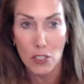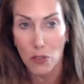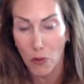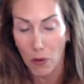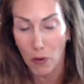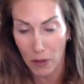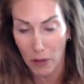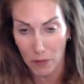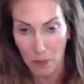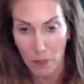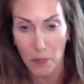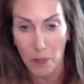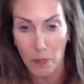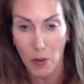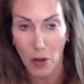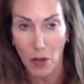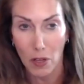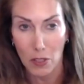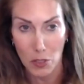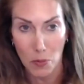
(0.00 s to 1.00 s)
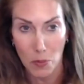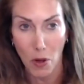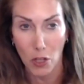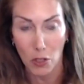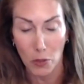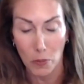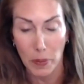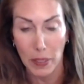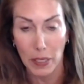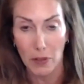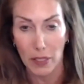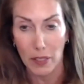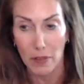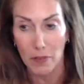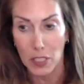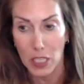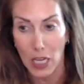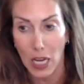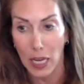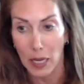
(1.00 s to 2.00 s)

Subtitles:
or a smaller period of time.